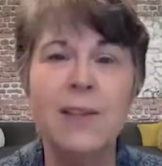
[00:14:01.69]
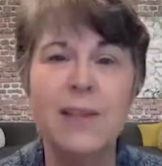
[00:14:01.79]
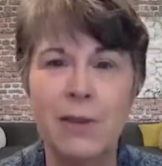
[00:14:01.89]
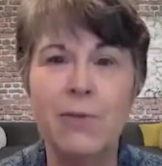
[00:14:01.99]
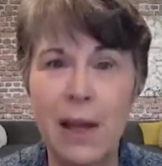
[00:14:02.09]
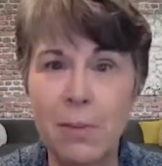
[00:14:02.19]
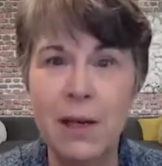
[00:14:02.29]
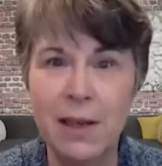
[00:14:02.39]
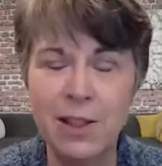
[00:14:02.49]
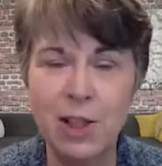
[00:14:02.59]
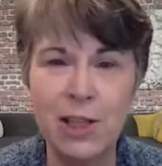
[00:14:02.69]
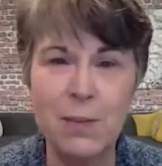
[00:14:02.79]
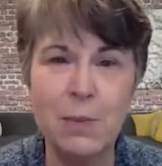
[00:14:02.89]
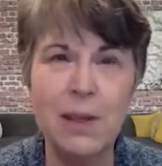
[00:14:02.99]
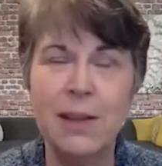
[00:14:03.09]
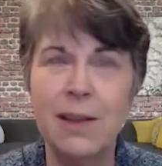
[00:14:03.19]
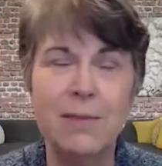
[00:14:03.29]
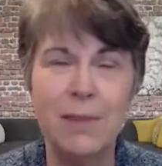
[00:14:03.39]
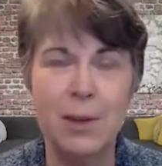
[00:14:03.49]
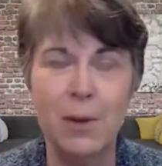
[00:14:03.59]
to give them an adjustment. And,
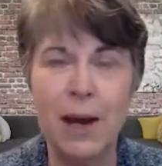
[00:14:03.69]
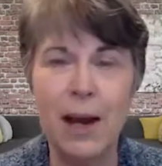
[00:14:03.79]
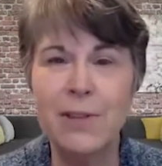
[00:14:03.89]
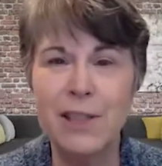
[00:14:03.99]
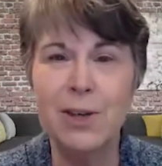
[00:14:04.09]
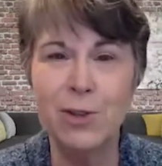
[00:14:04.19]
I have adult